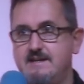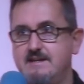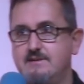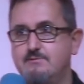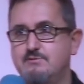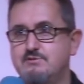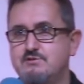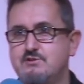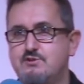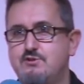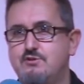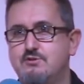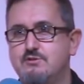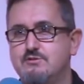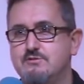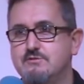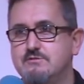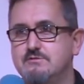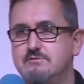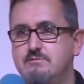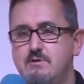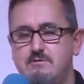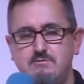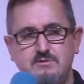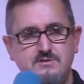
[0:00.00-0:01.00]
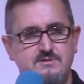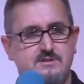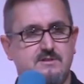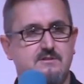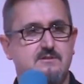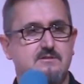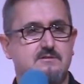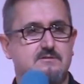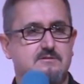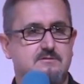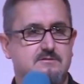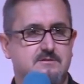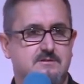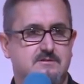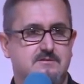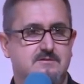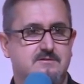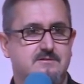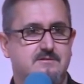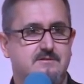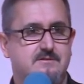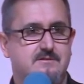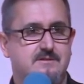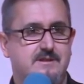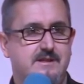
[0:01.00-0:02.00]
It was called, what was it called?
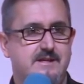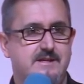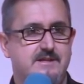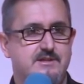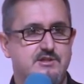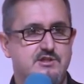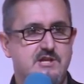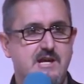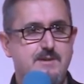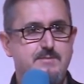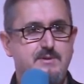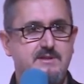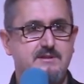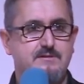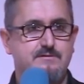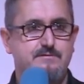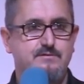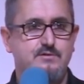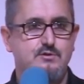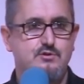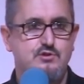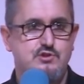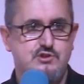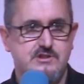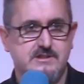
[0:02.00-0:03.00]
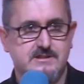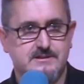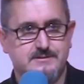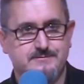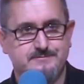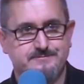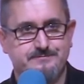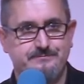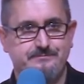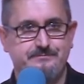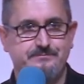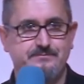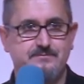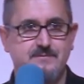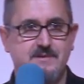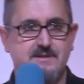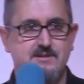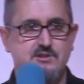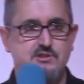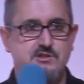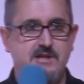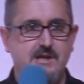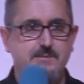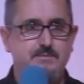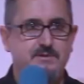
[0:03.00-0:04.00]
Uh, Shaping the Future.
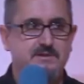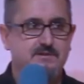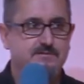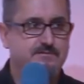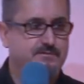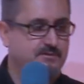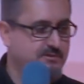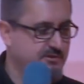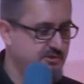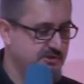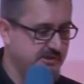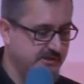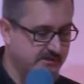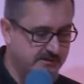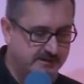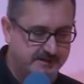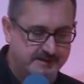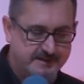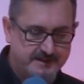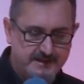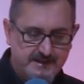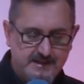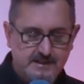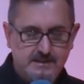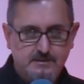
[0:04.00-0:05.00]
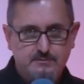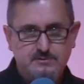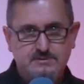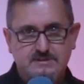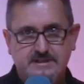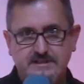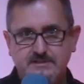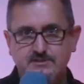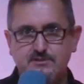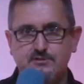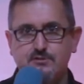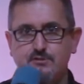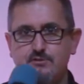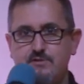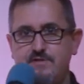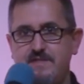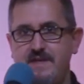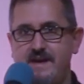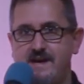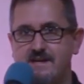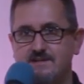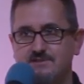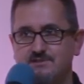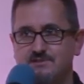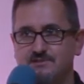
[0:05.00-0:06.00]
Shaping the Future. There was like
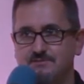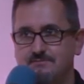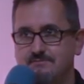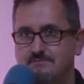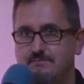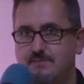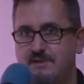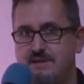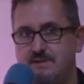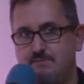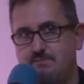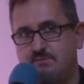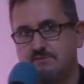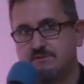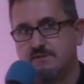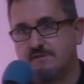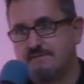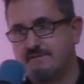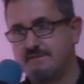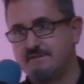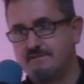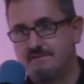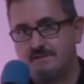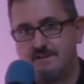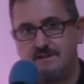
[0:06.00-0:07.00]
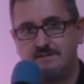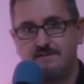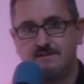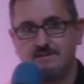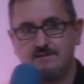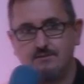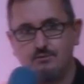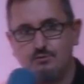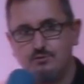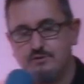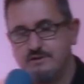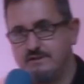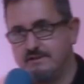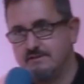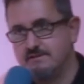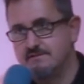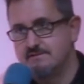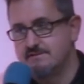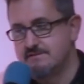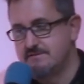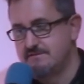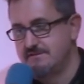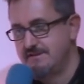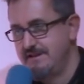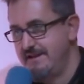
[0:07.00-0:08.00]
2,000 people the, in the
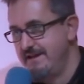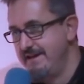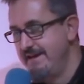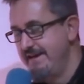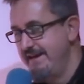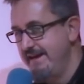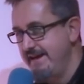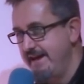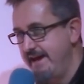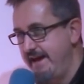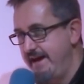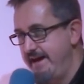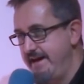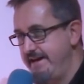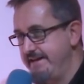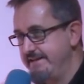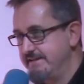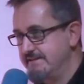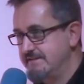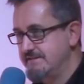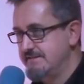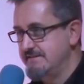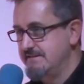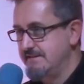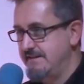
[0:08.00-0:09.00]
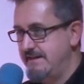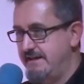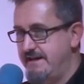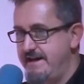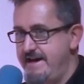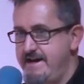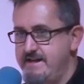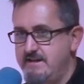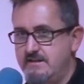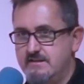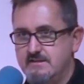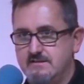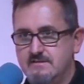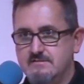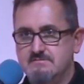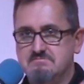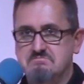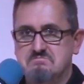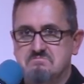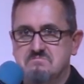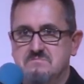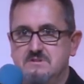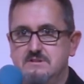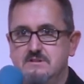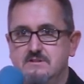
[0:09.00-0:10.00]
audience. And I had a,
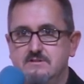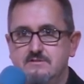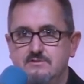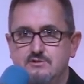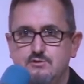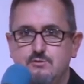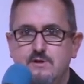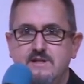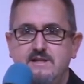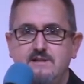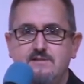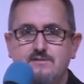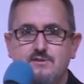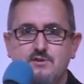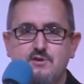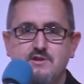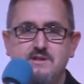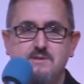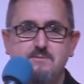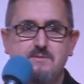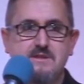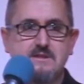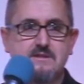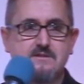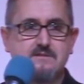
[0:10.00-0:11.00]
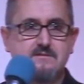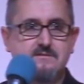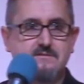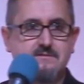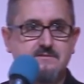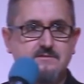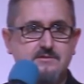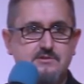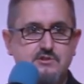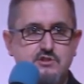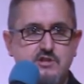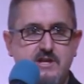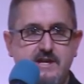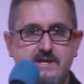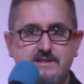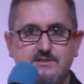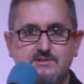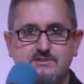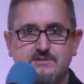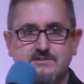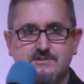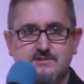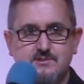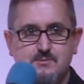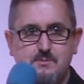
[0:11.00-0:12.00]
I know, 20, 30 minute chance
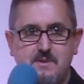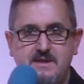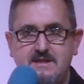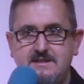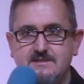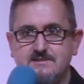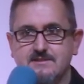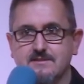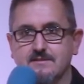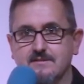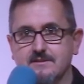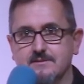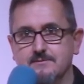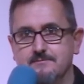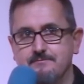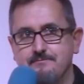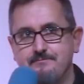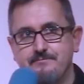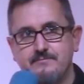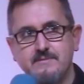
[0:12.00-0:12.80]
to speak to them.